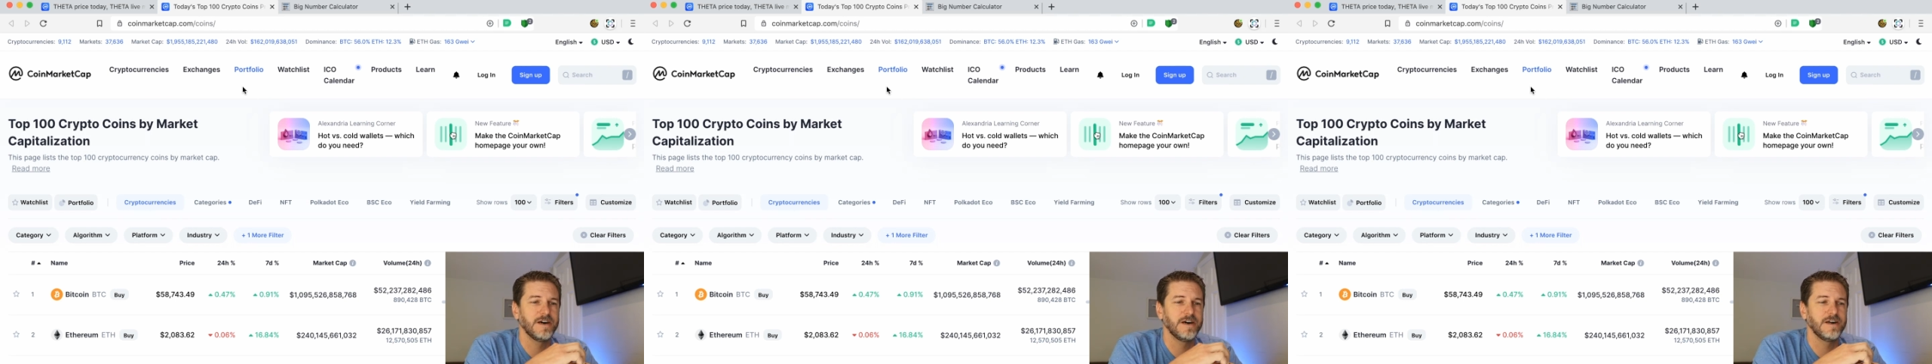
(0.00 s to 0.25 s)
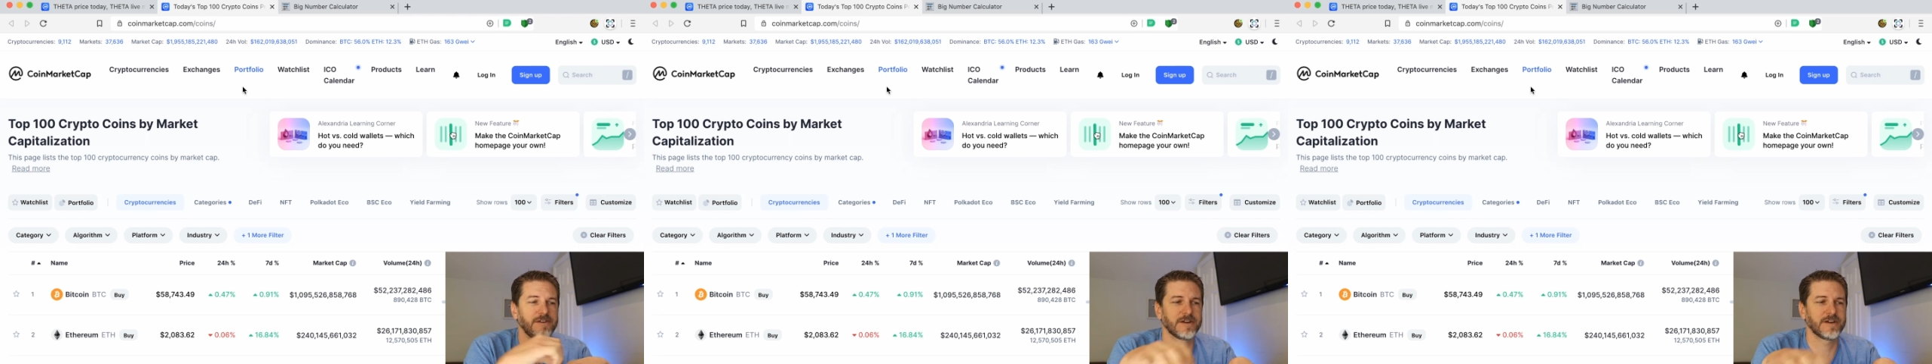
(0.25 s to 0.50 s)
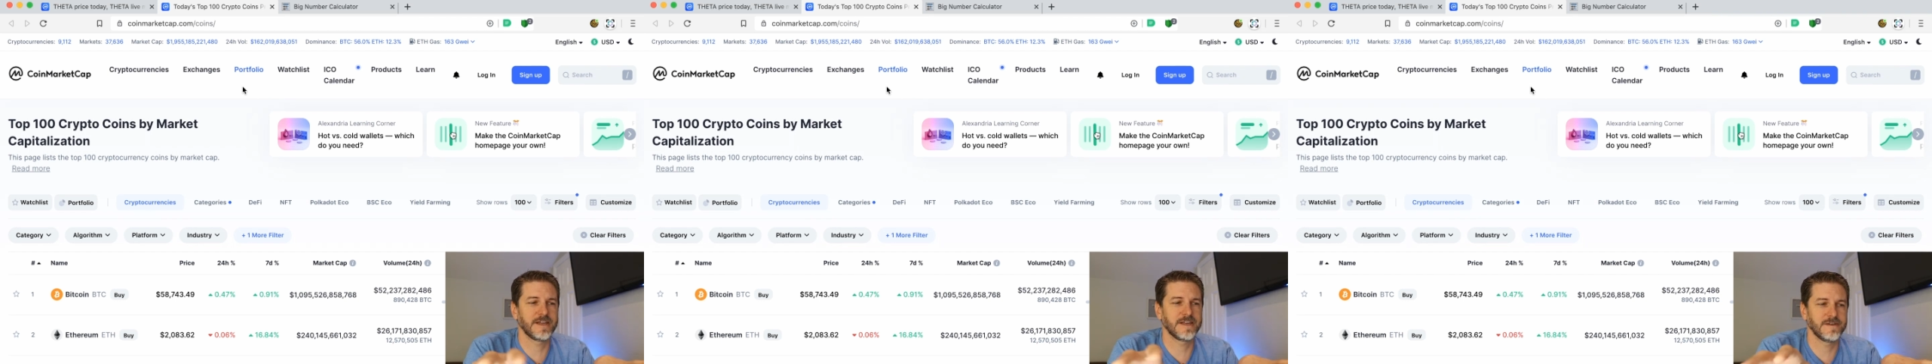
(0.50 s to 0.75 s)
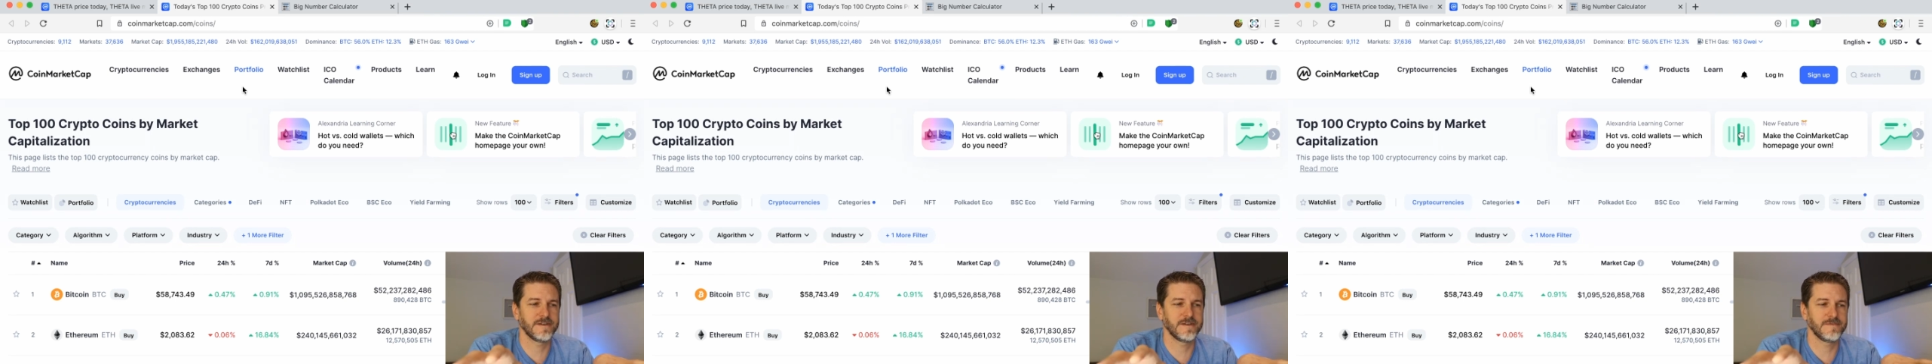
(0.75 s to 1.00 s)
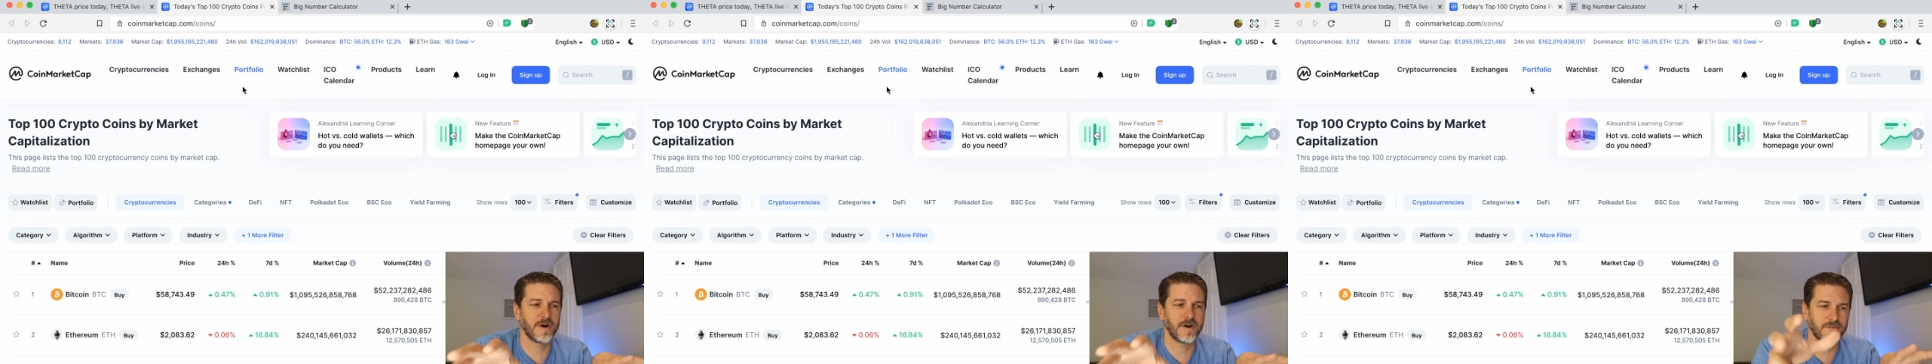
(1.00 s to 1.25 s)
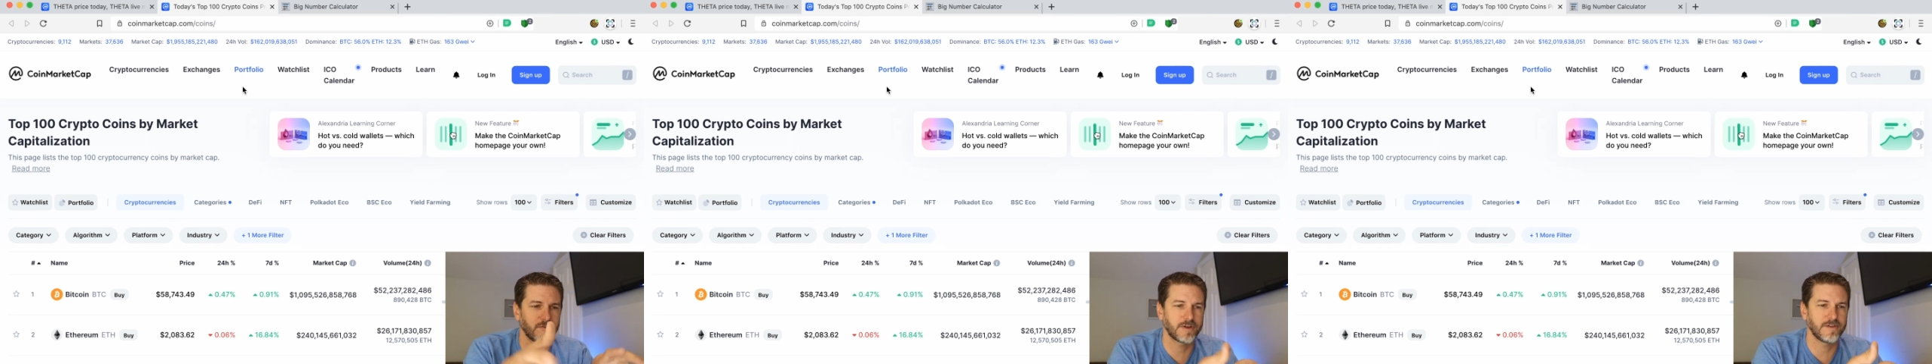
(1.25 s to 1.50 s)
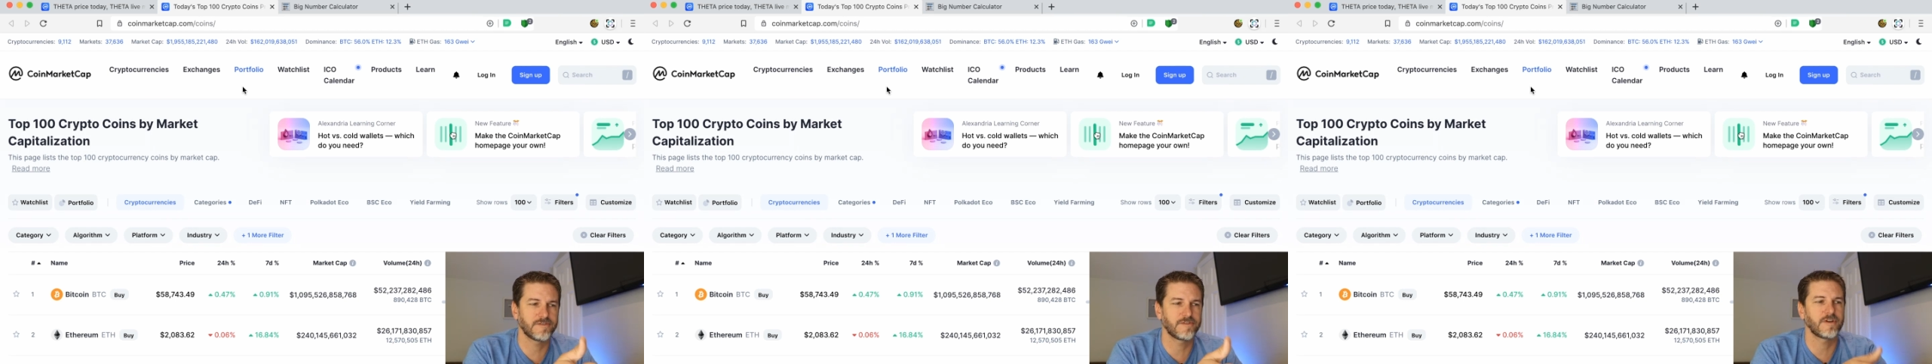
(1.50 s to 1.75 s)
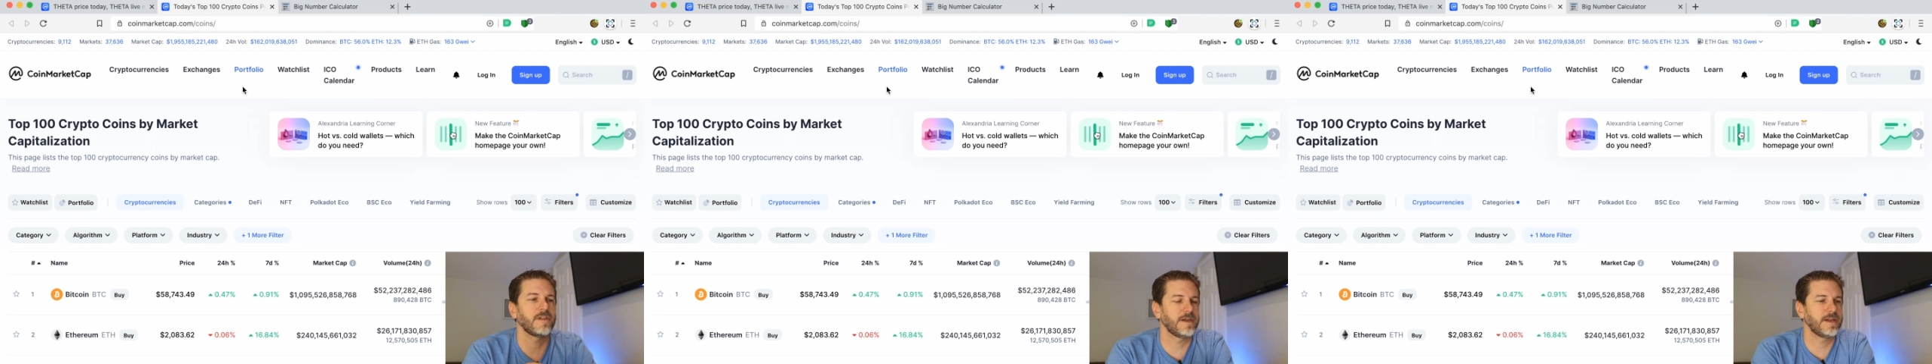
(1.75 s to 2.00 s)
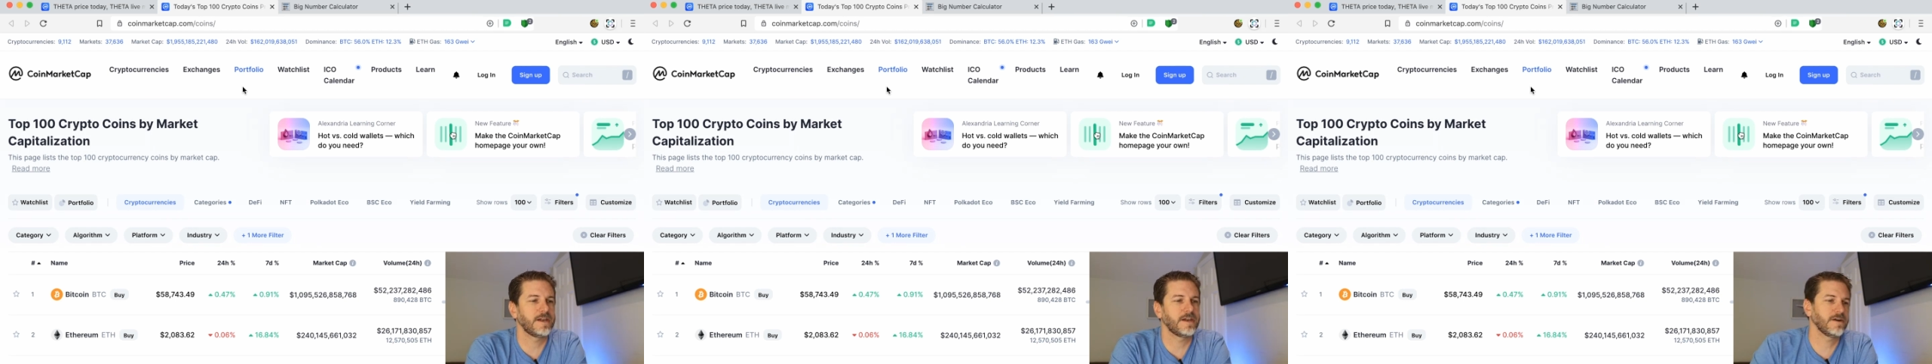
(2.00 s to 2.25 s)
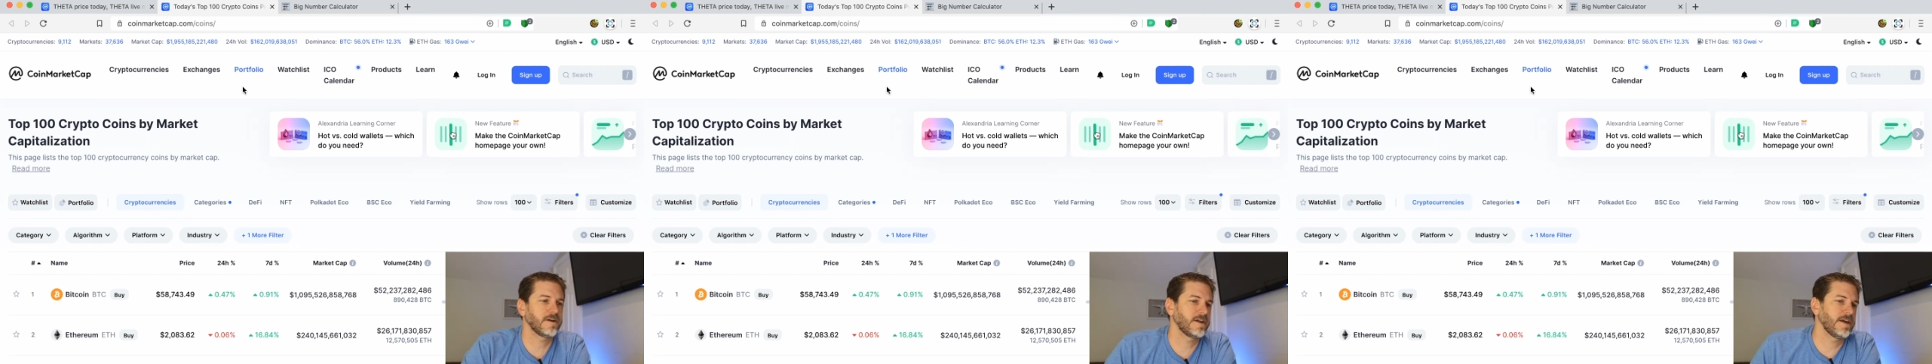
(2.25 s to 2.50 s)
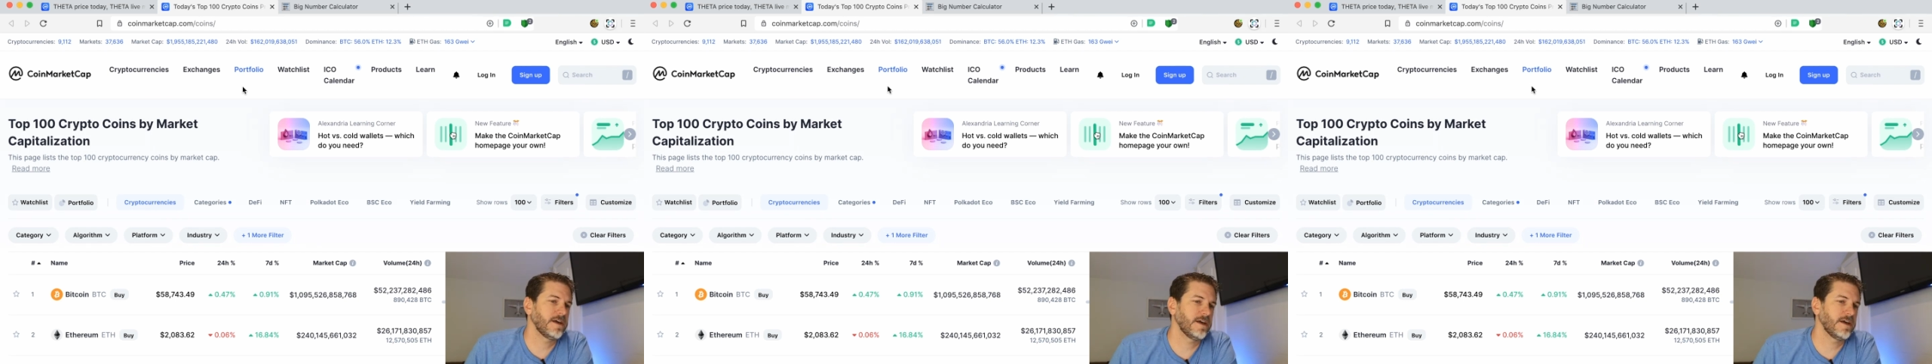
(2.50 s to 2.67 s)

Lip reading: You're going to get them all sort of consolidated, and you're going to